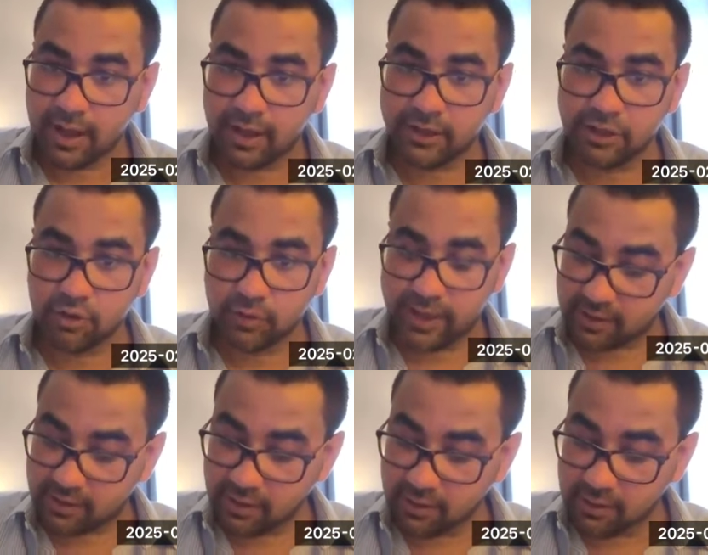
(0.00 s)
and you
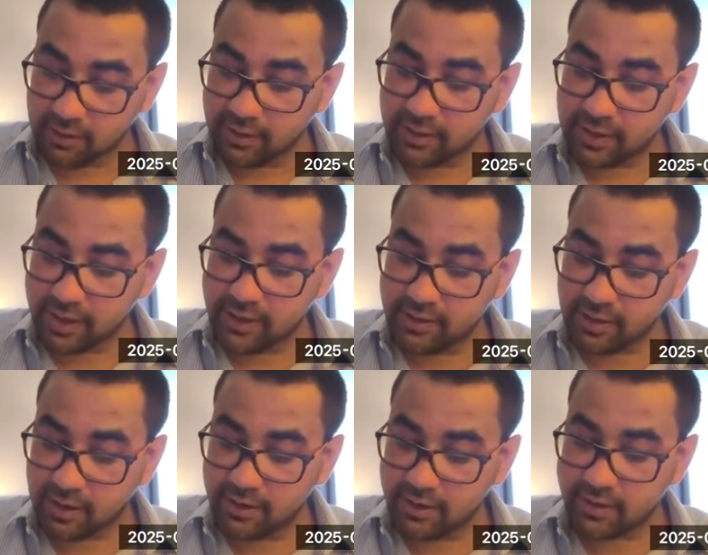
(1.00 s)
get
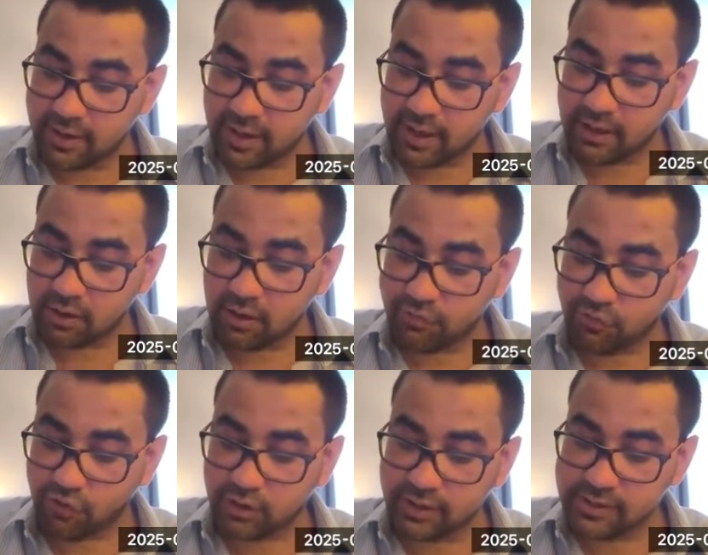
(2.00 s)

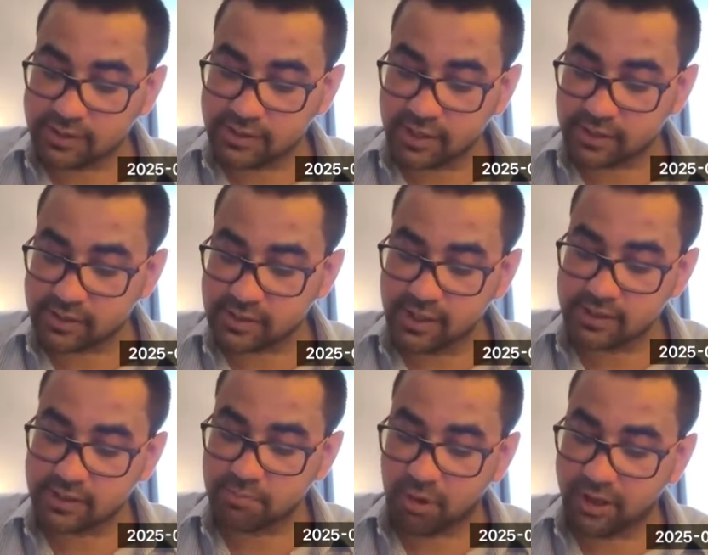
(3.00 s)
946
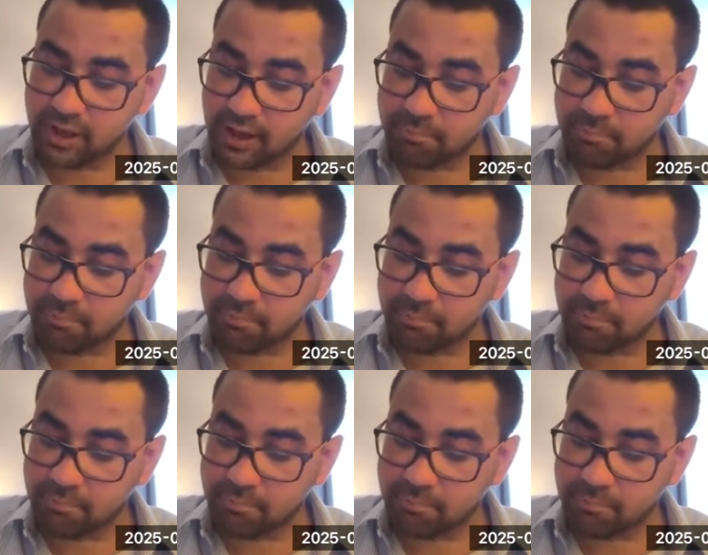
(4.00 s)
is my